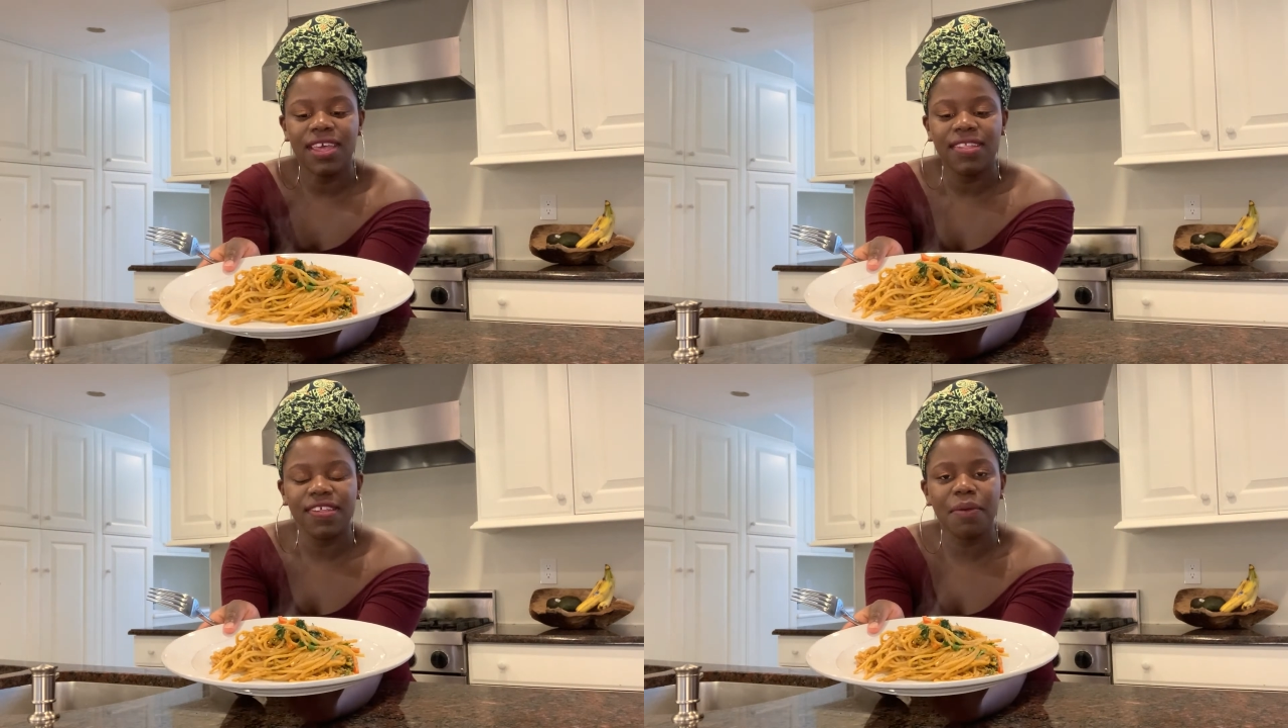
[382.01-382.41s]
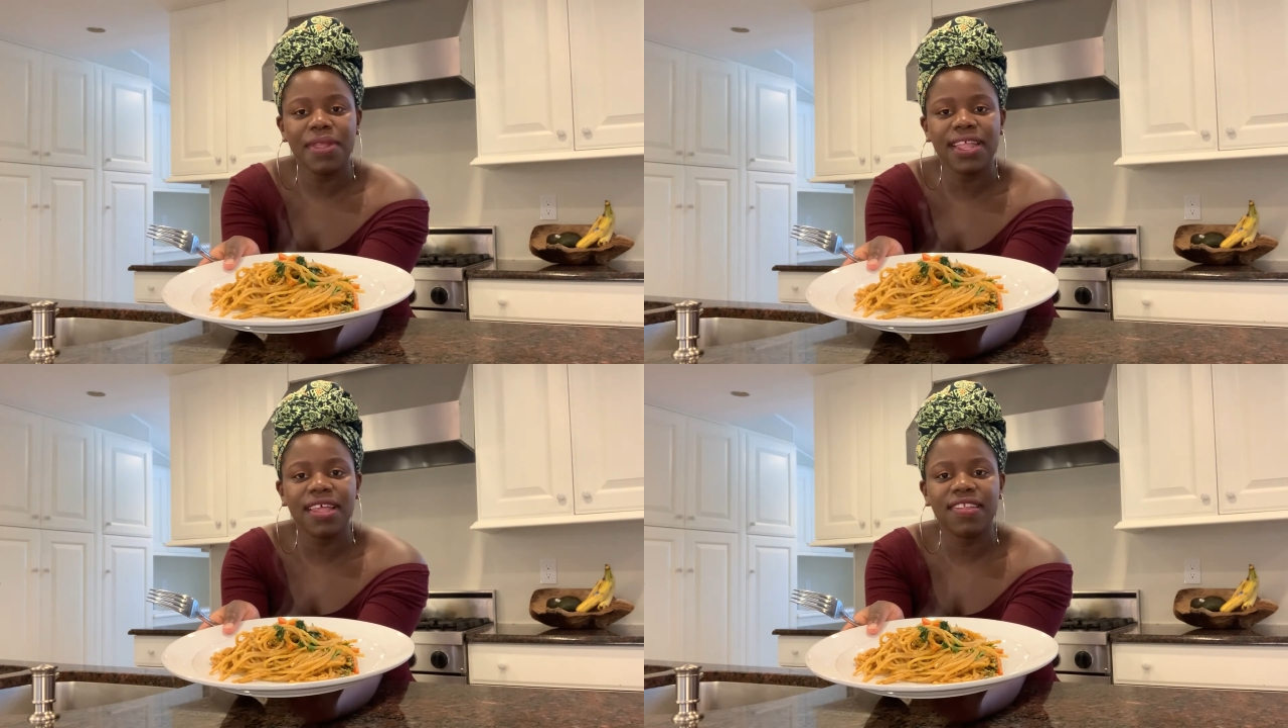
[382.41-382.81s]
Tell me
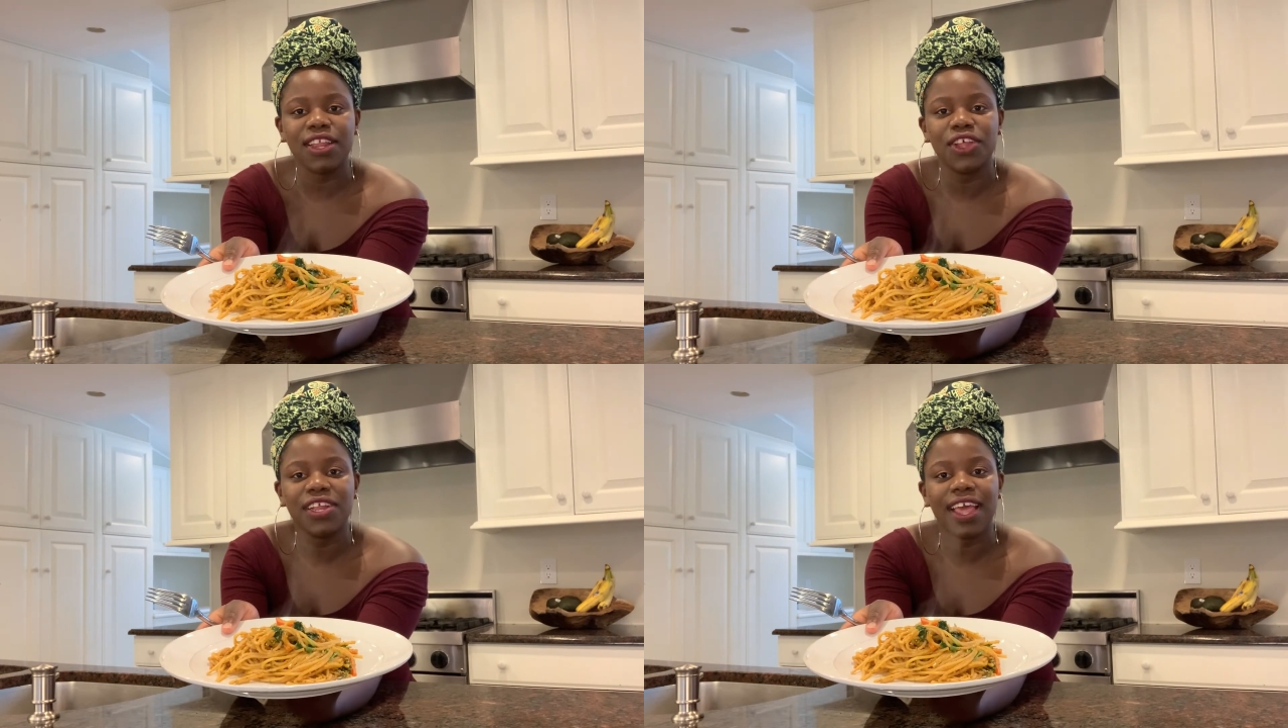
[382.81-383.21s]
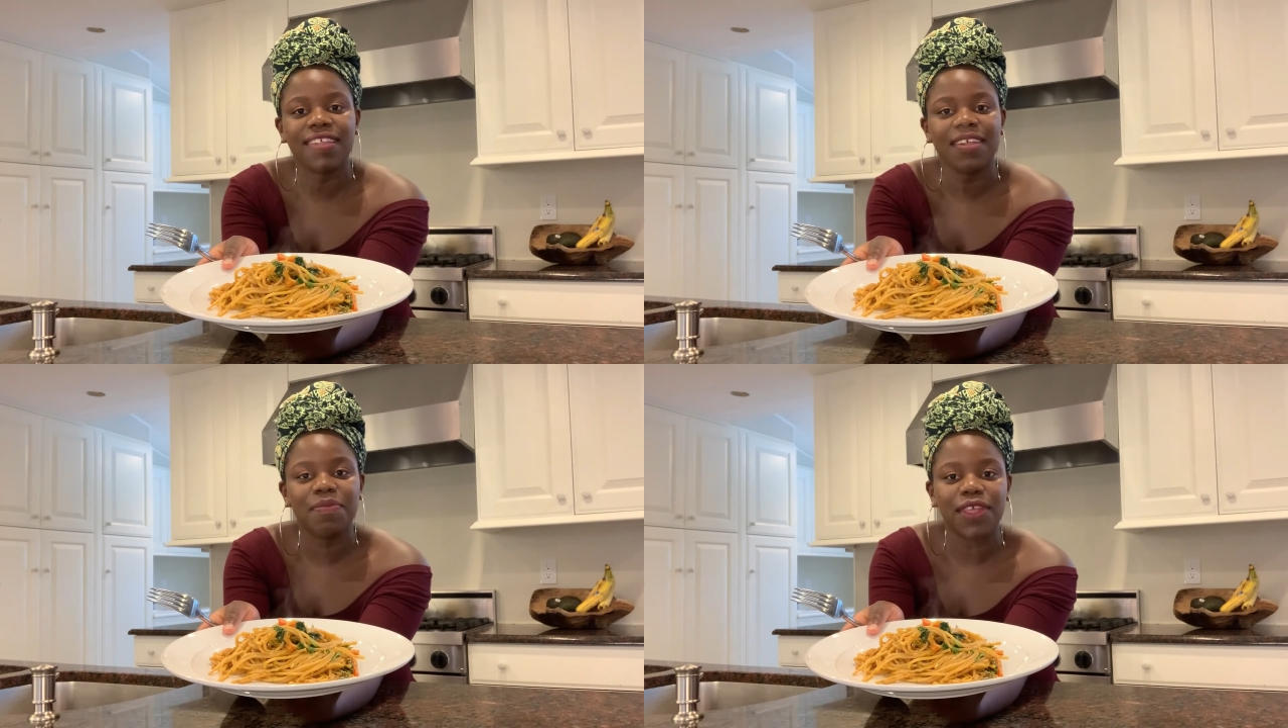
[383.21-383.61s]
that doesn't look like
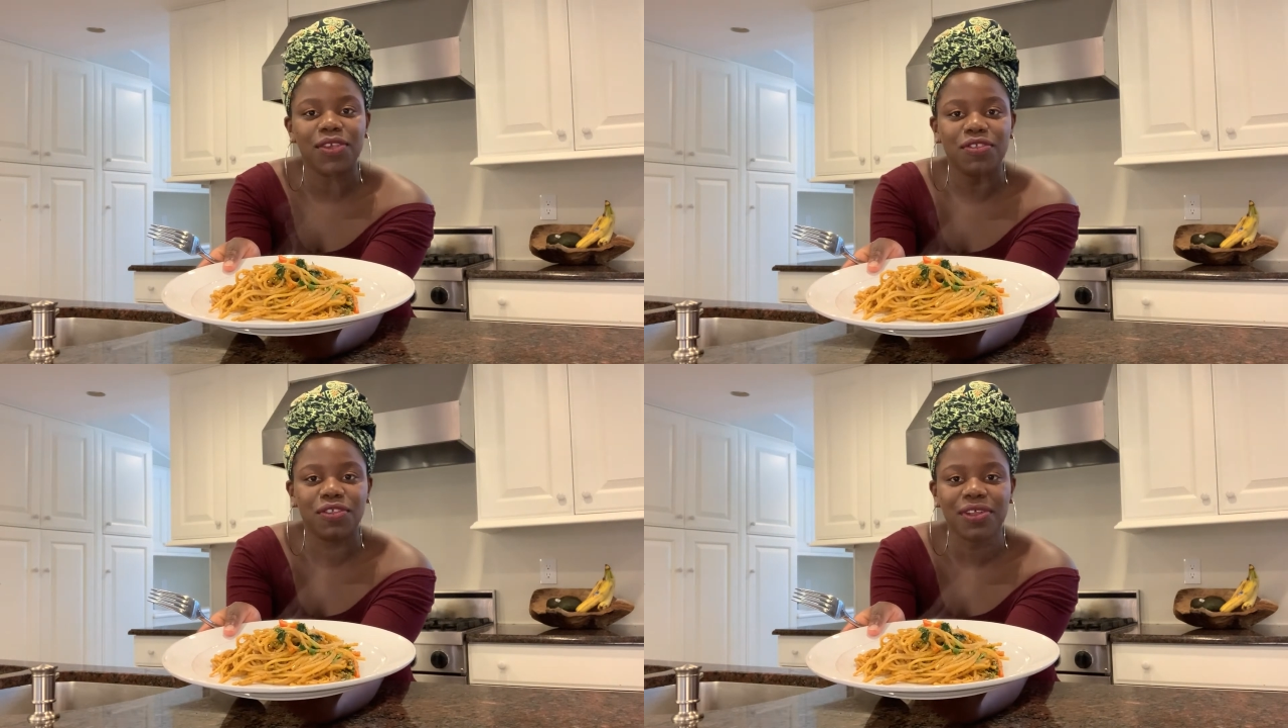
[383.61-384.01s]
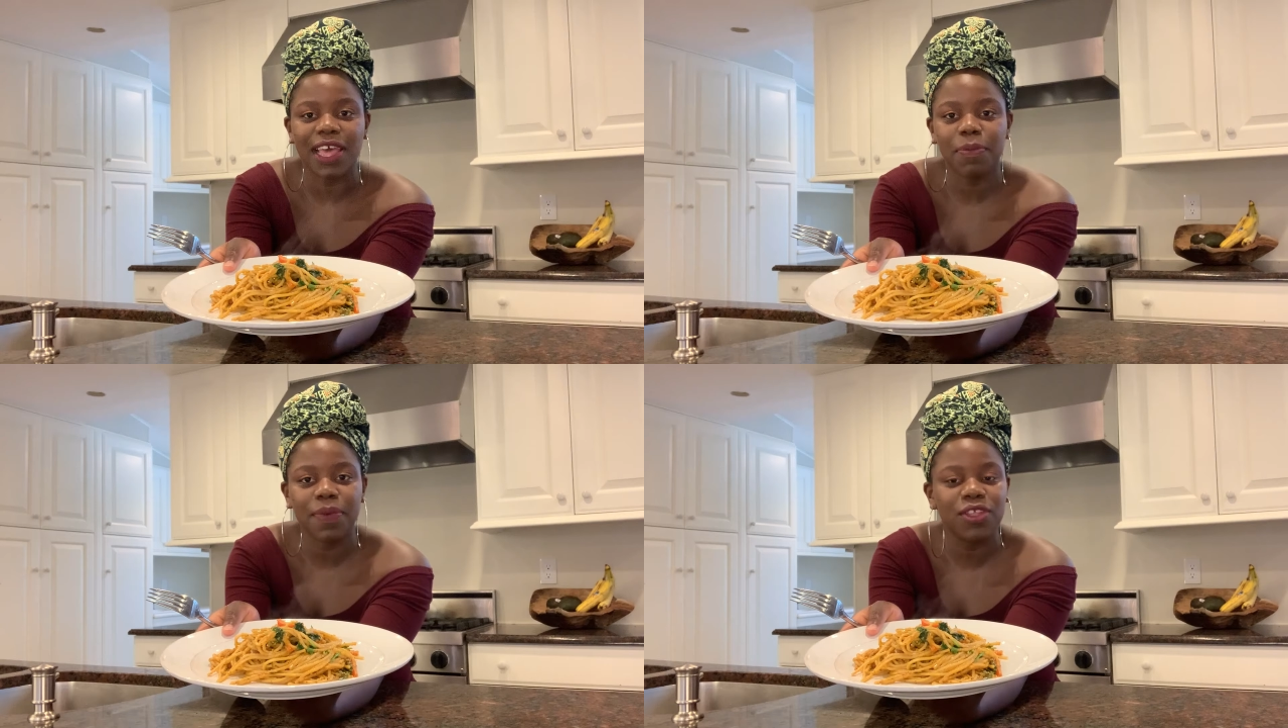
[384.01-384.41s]
something you see on
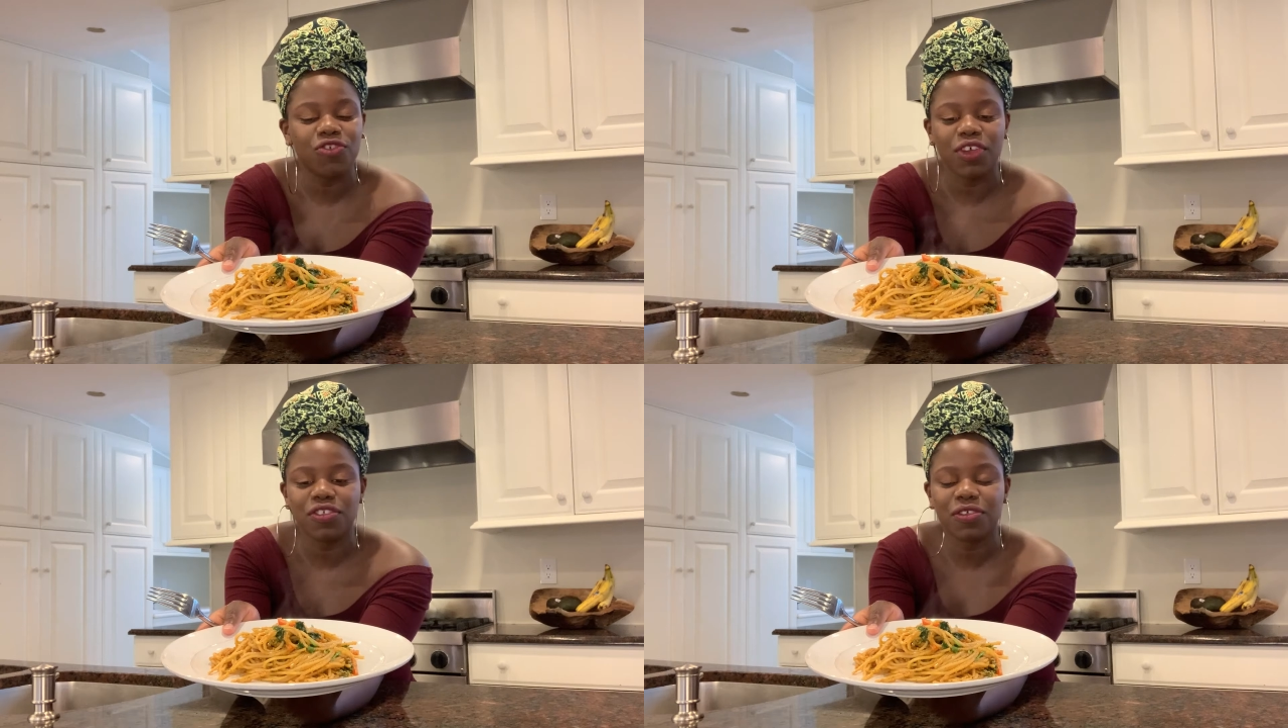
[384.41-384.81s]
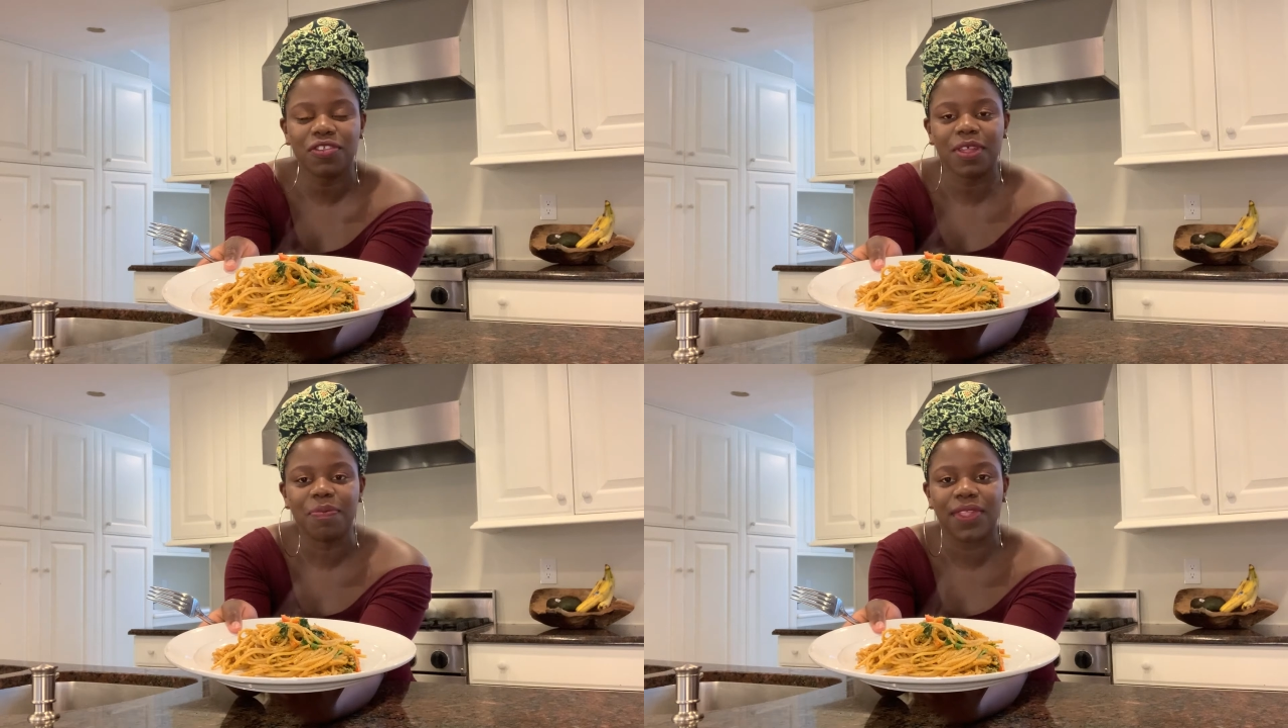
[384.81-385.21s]
like Pinterest or
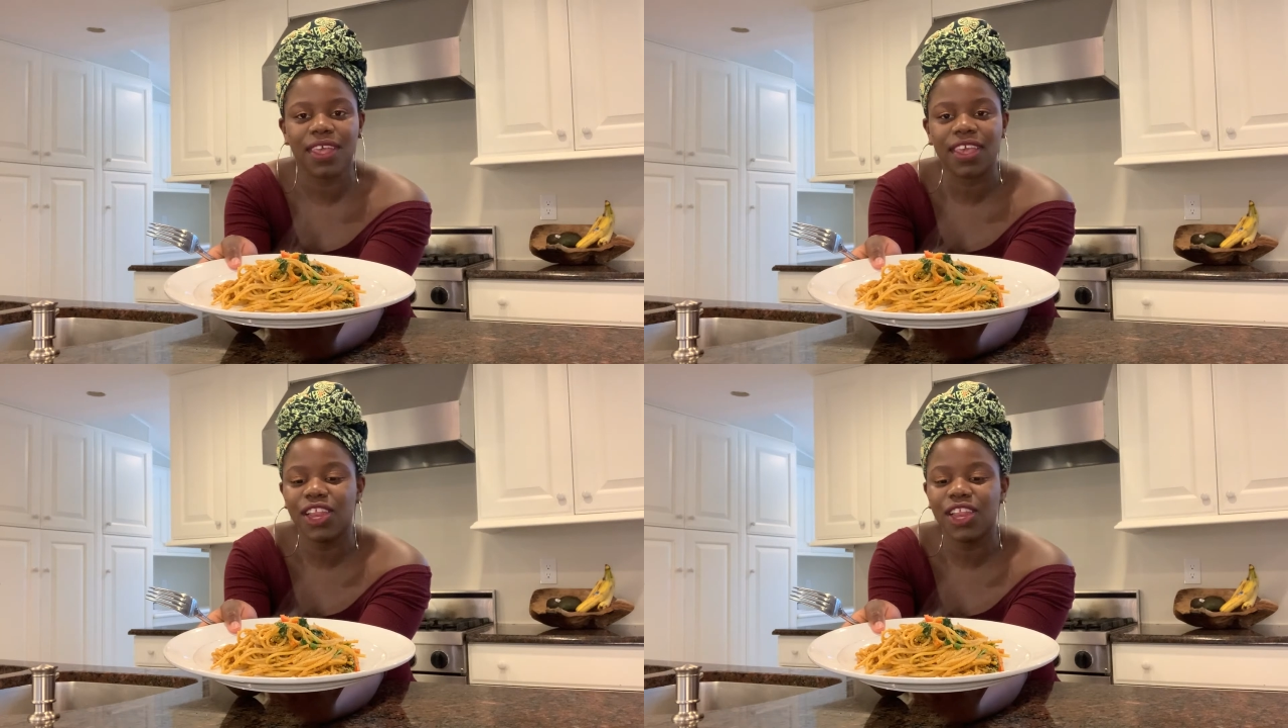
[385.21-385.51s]
something.